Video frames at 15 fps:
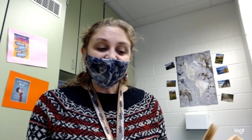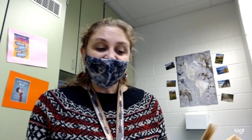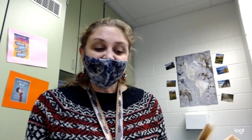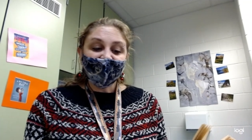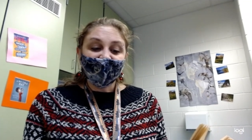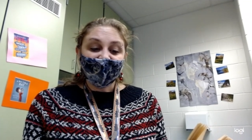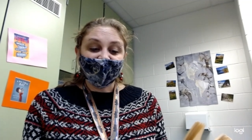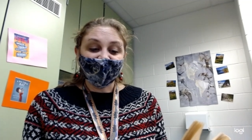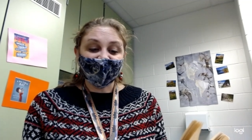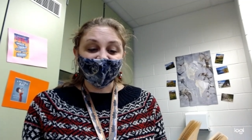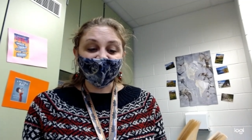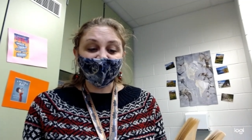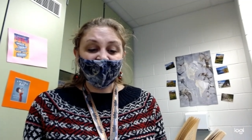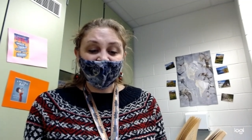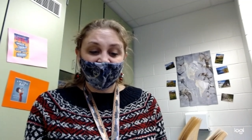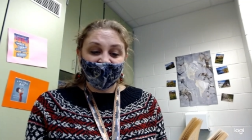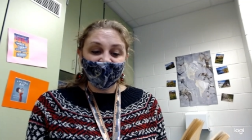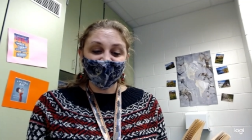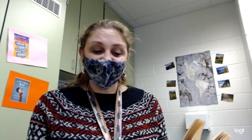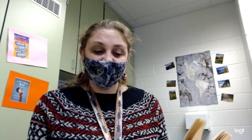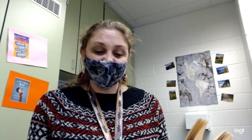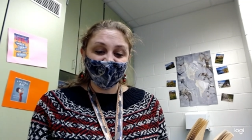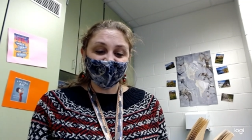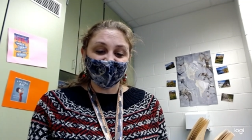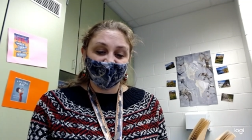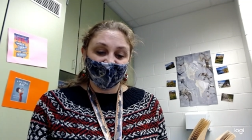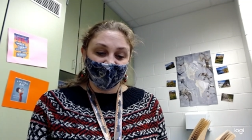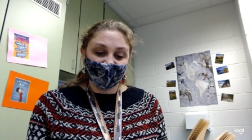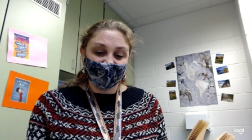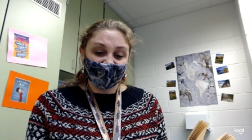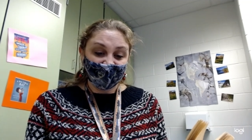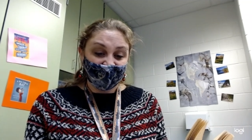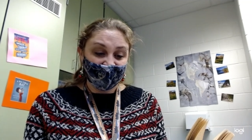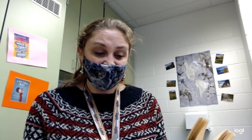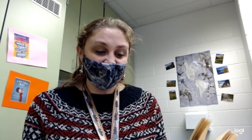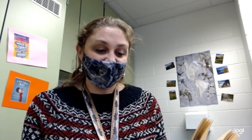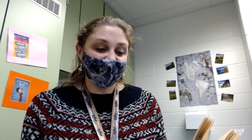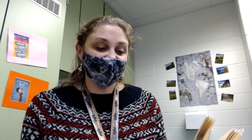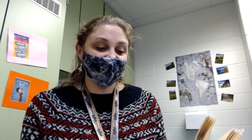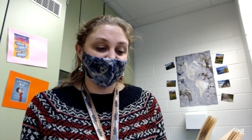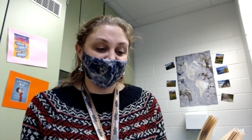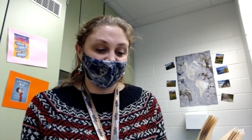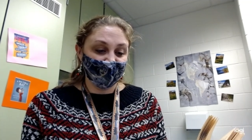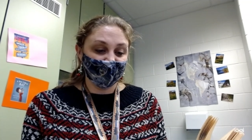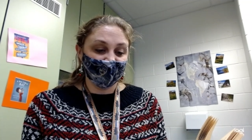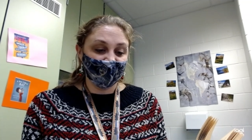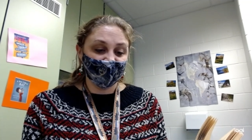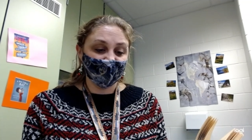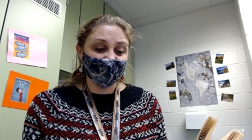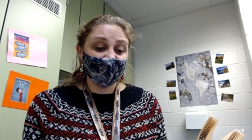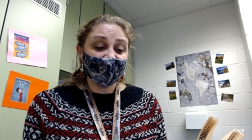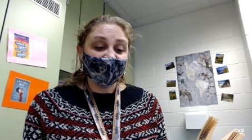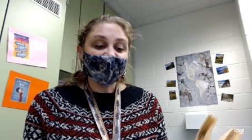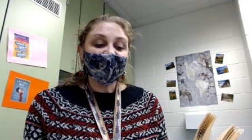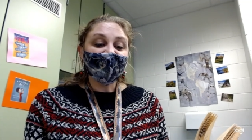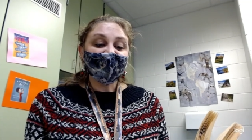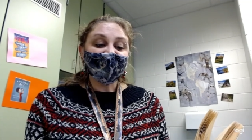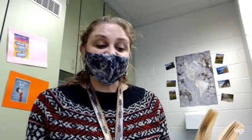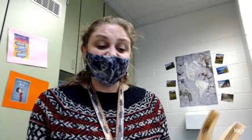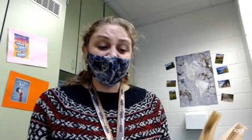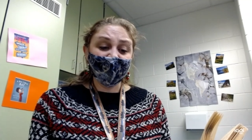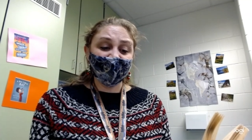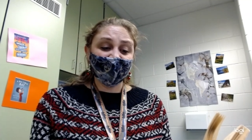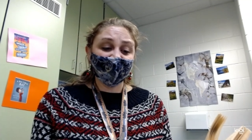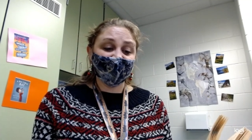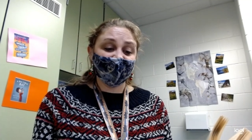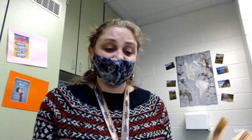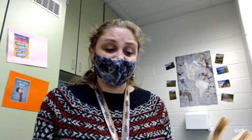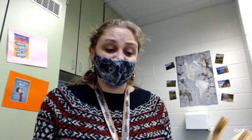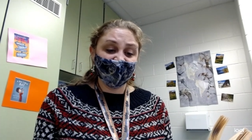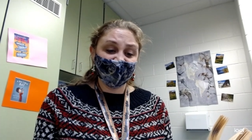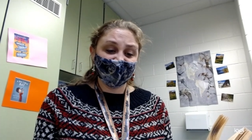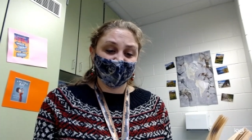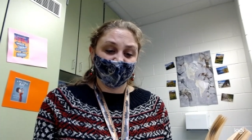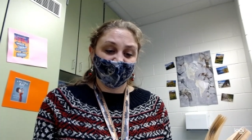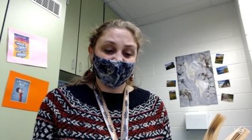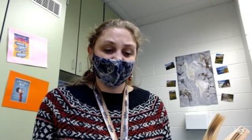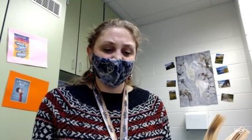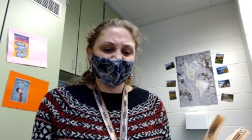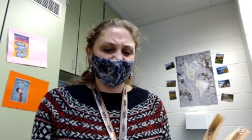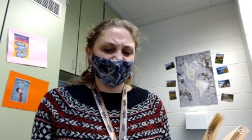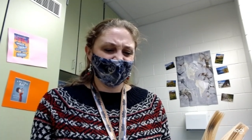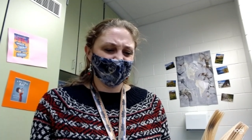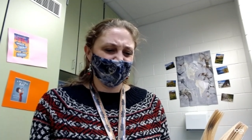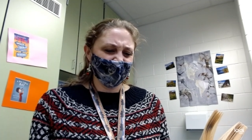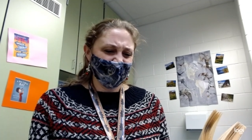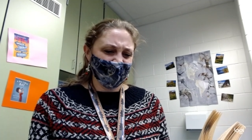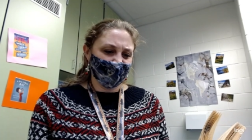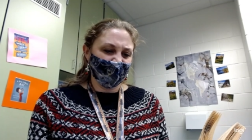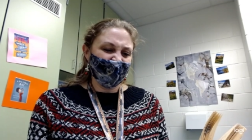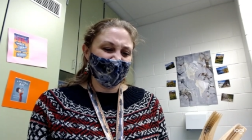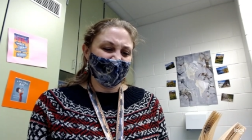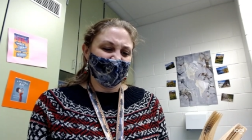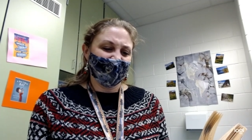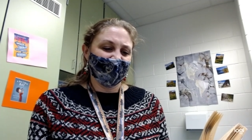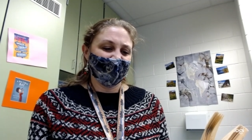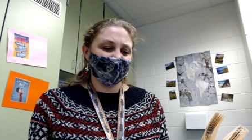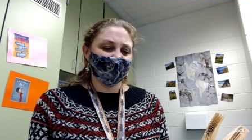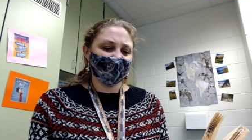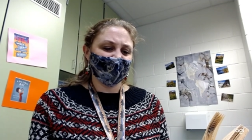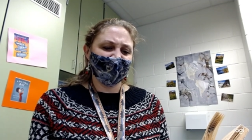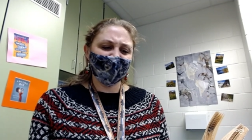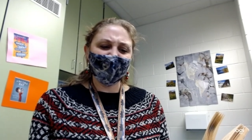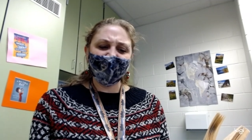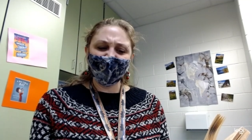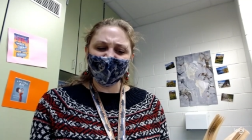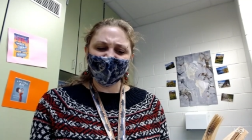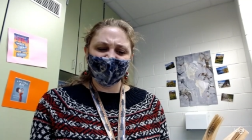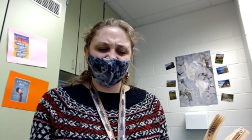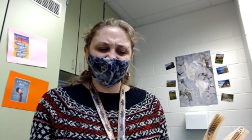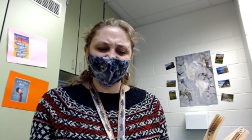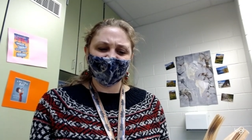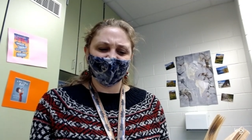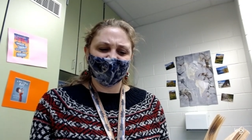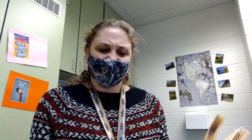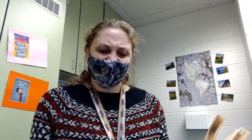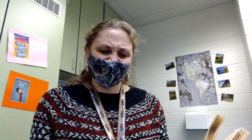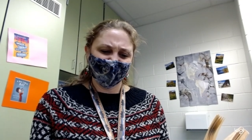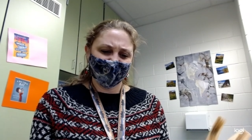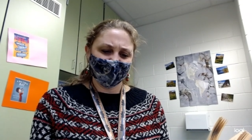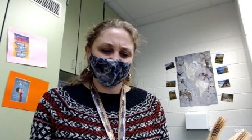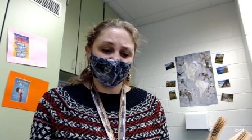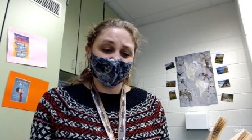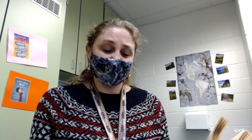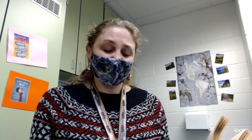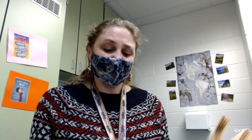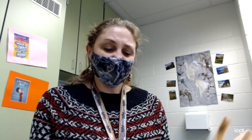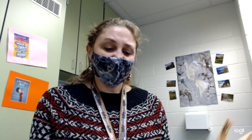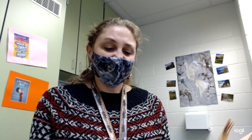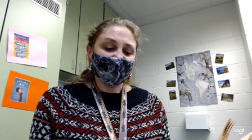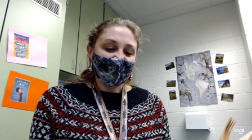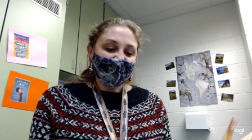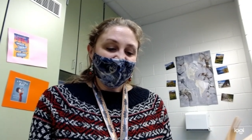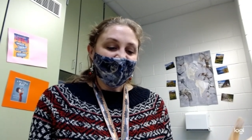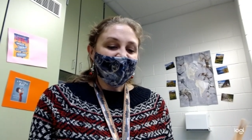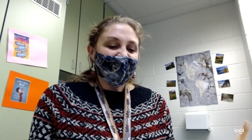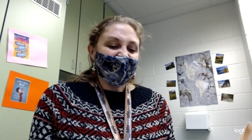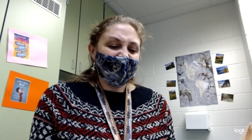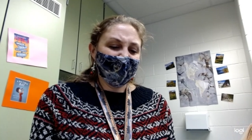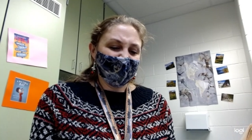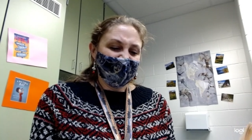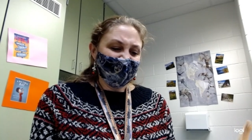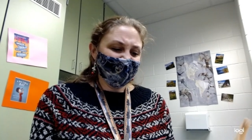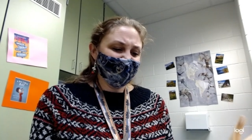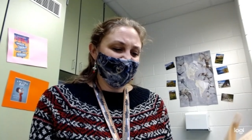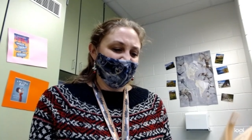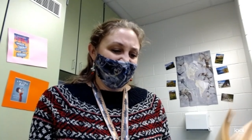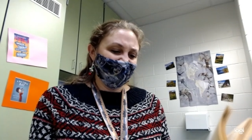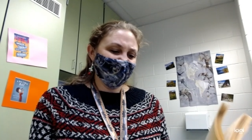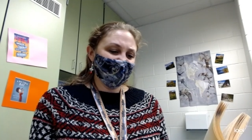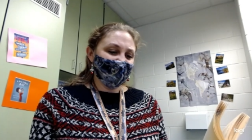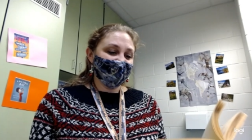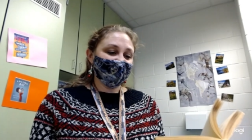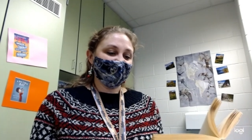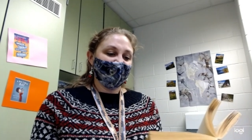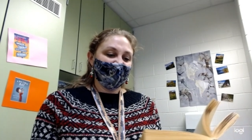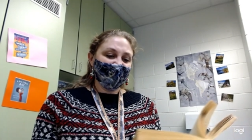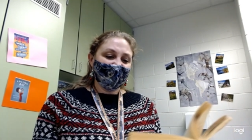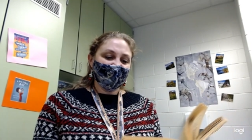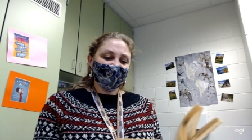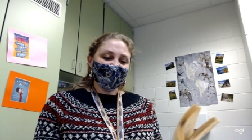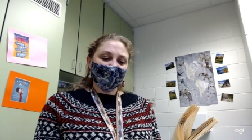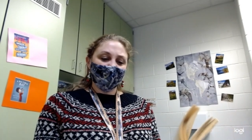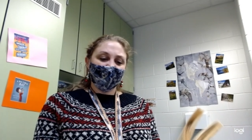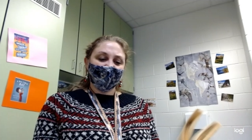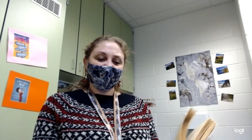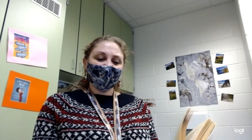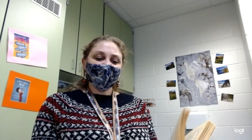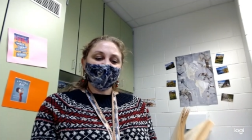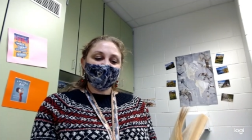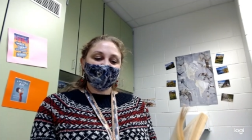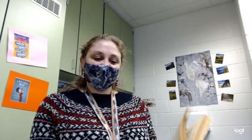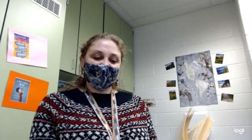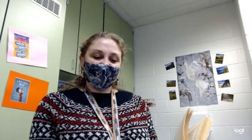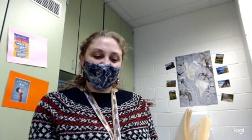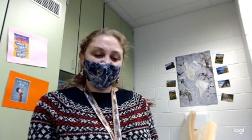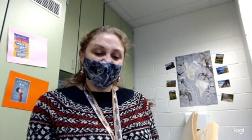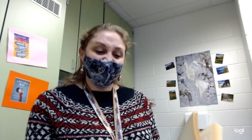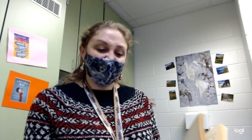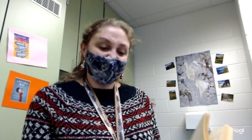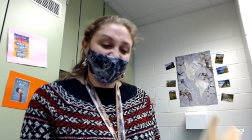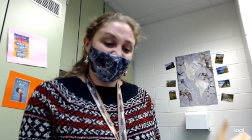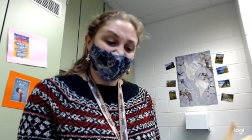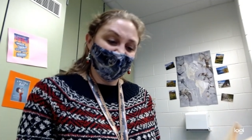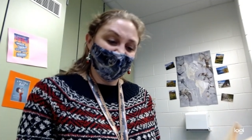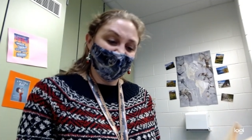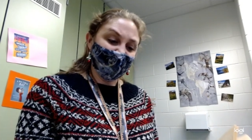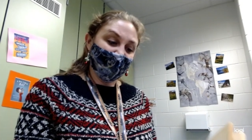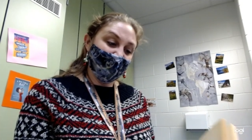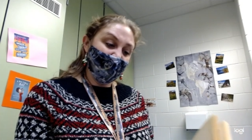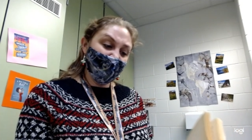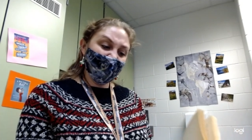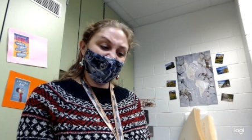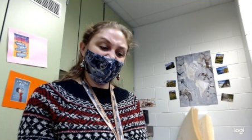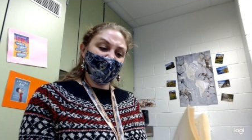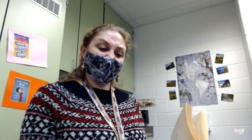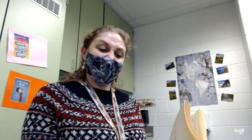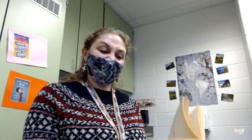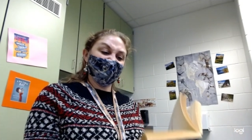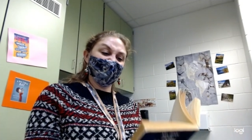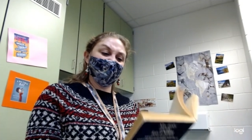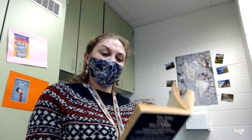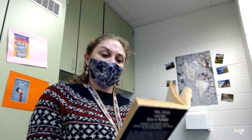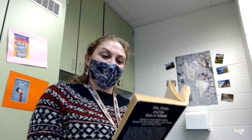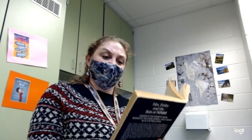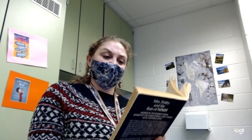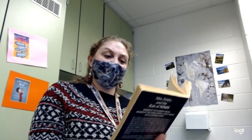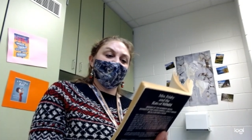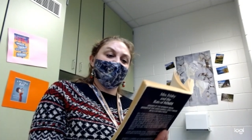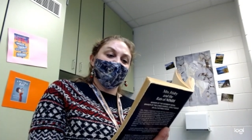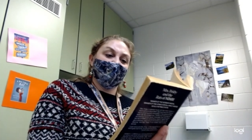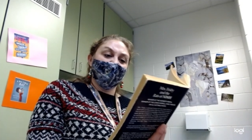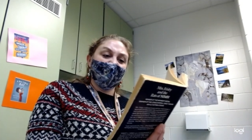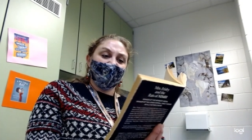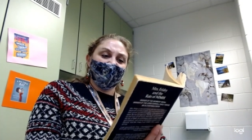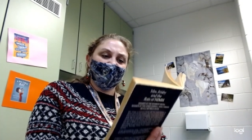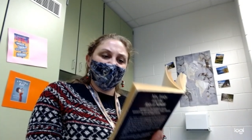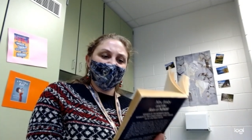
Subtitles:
He took my cage from the shelf and carried it to another room, similar to the first one, but with more equipment in it and no shelves of cages. He placed the cage in a slot against a wall, slid open the end, opened a matching door in the wall,